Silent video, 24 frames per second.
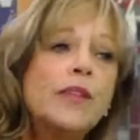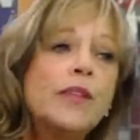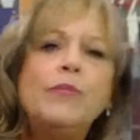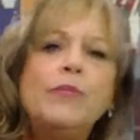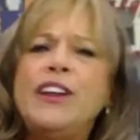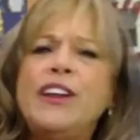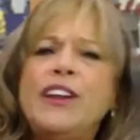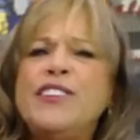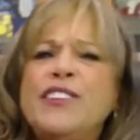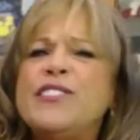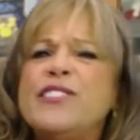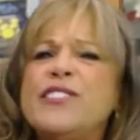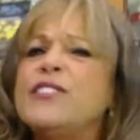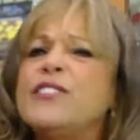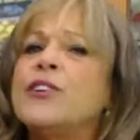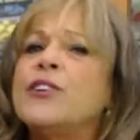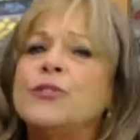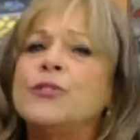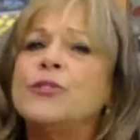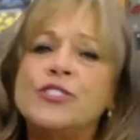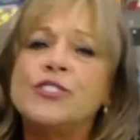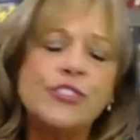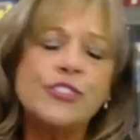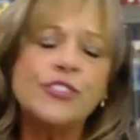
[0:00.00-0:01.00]
But he's his
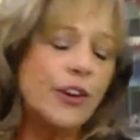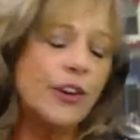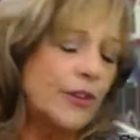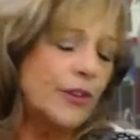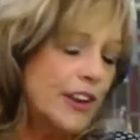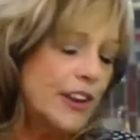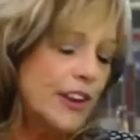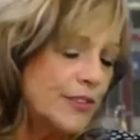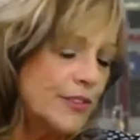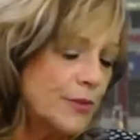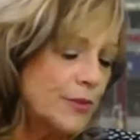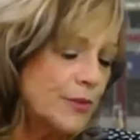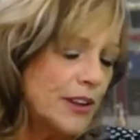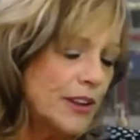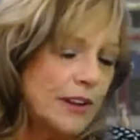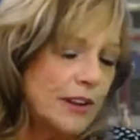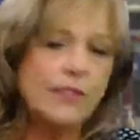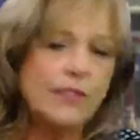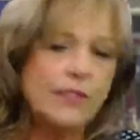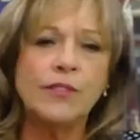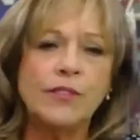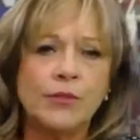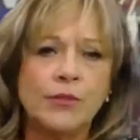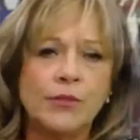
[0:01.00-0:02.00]
own show. He's
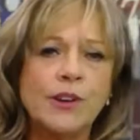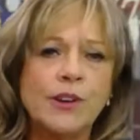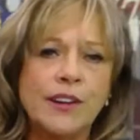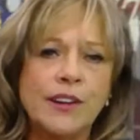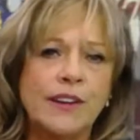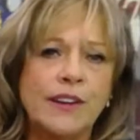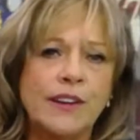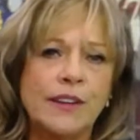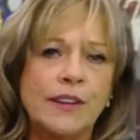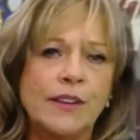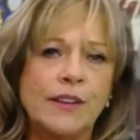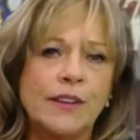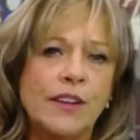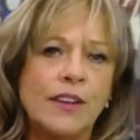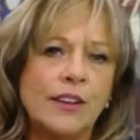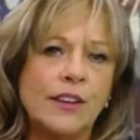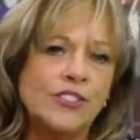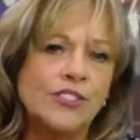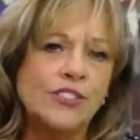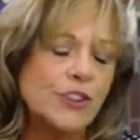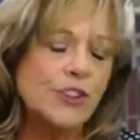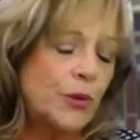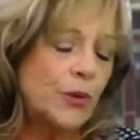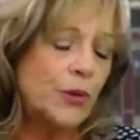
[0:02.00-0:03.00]
really, really
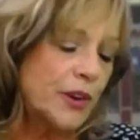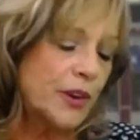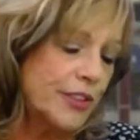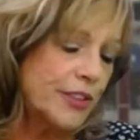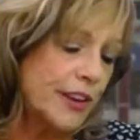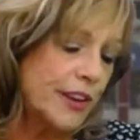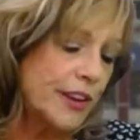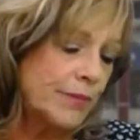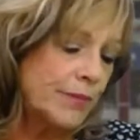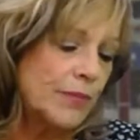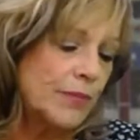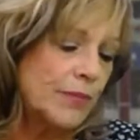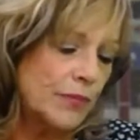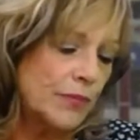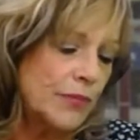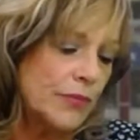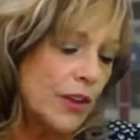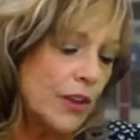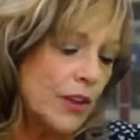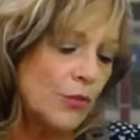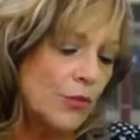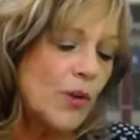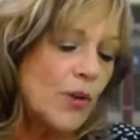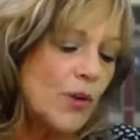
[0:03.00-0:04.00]
show worthy
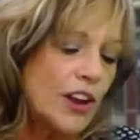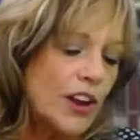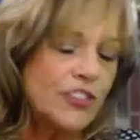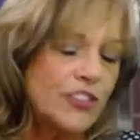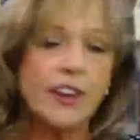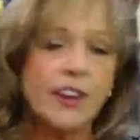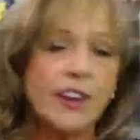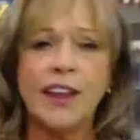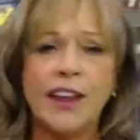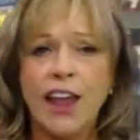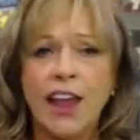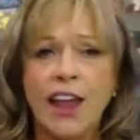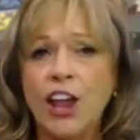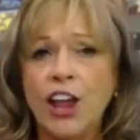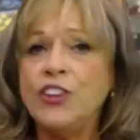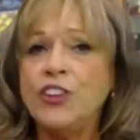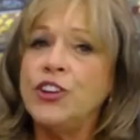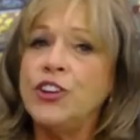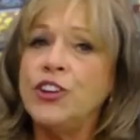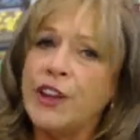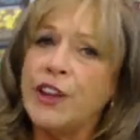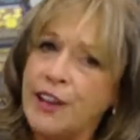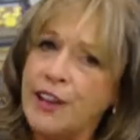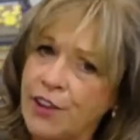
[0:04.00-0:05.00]
of watching. And
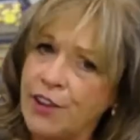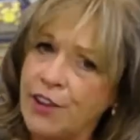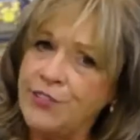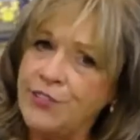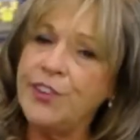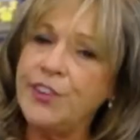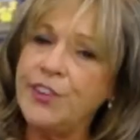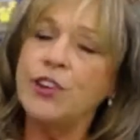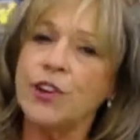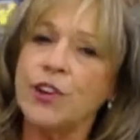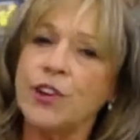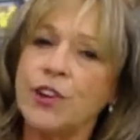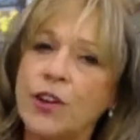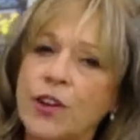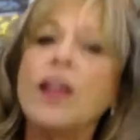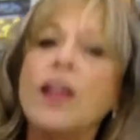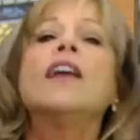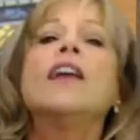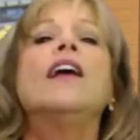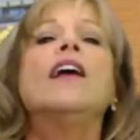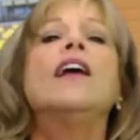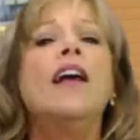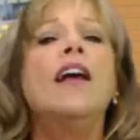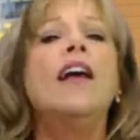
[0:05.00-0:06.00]
you can have dinner
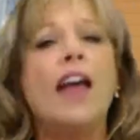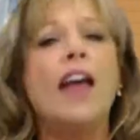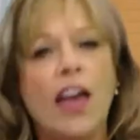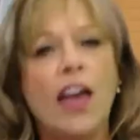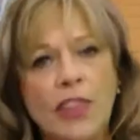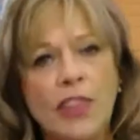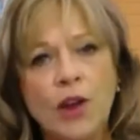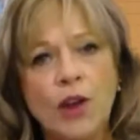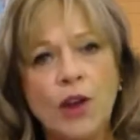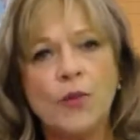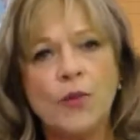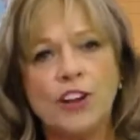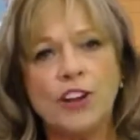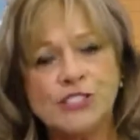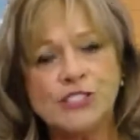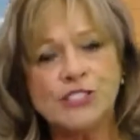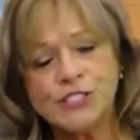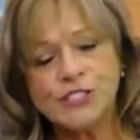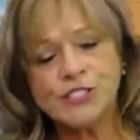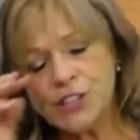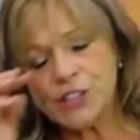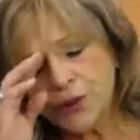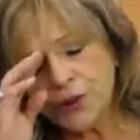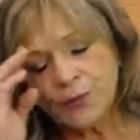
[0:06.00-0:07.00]
and then watch a
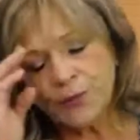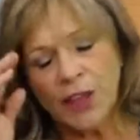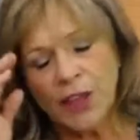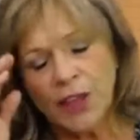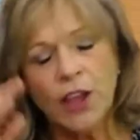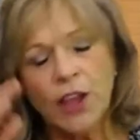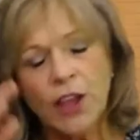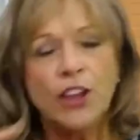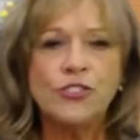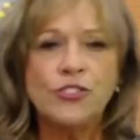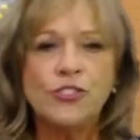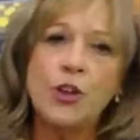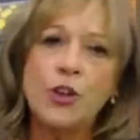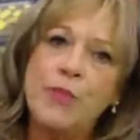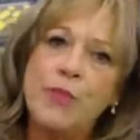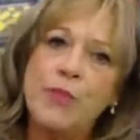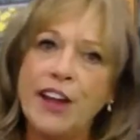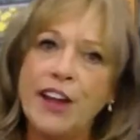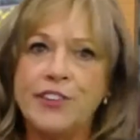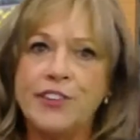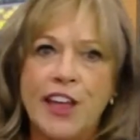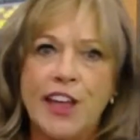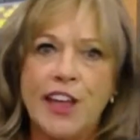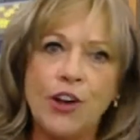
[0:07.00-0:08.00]
show. So I'm
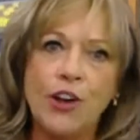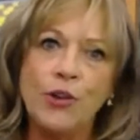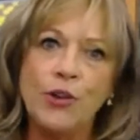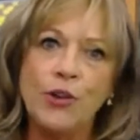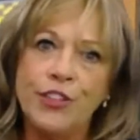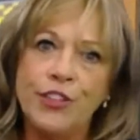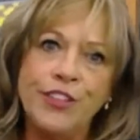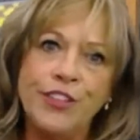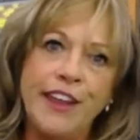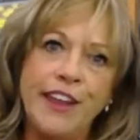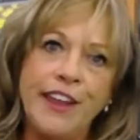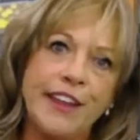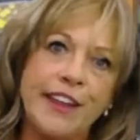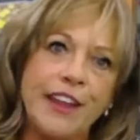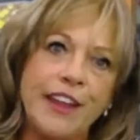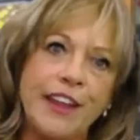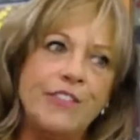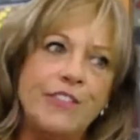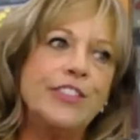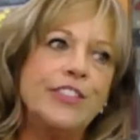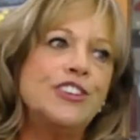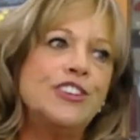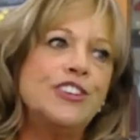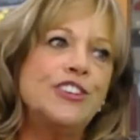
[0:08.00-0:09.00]
back to that whole thing.
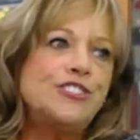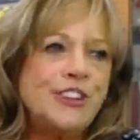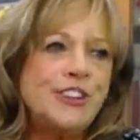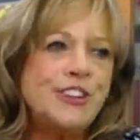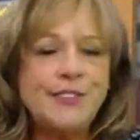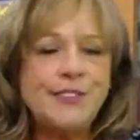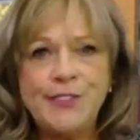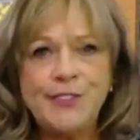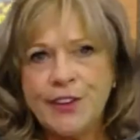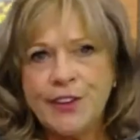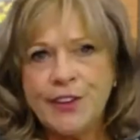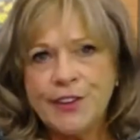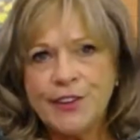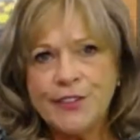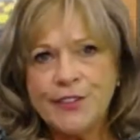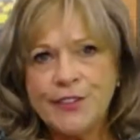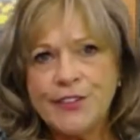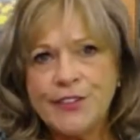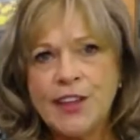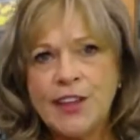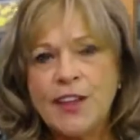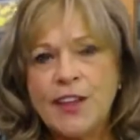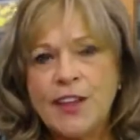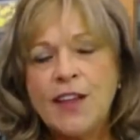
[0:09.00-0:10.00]
Even the
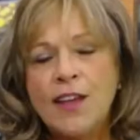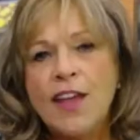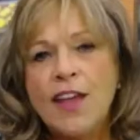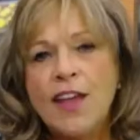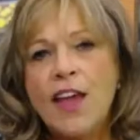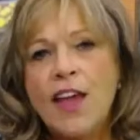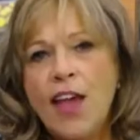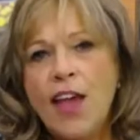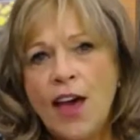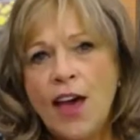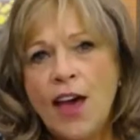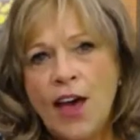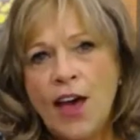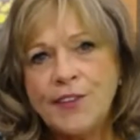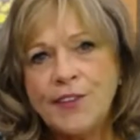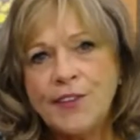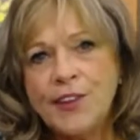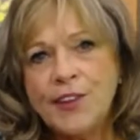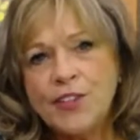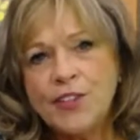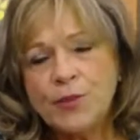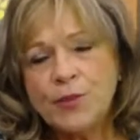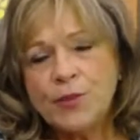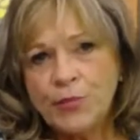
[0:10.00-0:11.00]
Shintas at
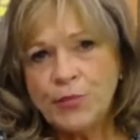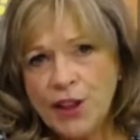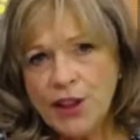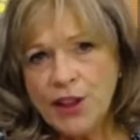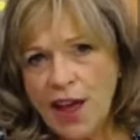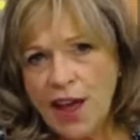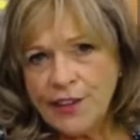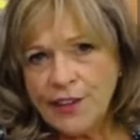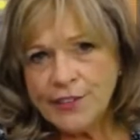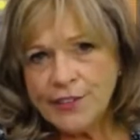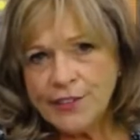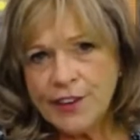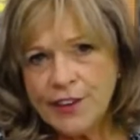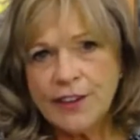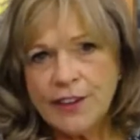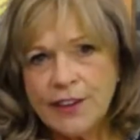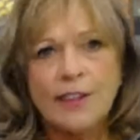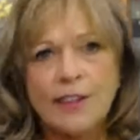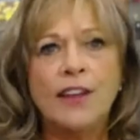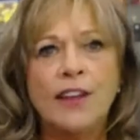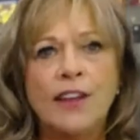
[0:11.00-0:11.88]
the Plaza,